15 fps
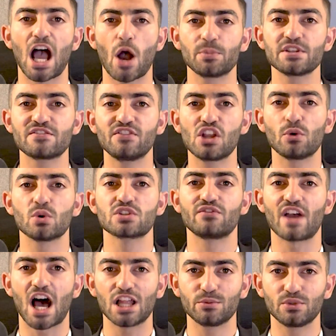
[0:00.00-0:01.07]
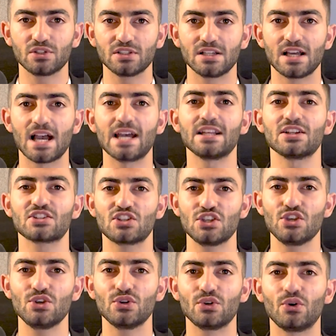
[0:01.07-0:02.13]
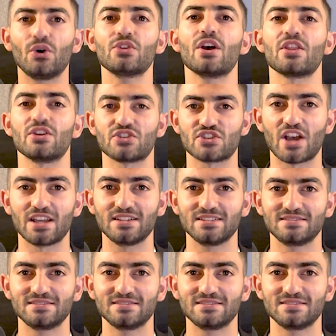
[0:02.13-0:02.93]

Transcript: hope this video was valuable, and I'll see you on the other side.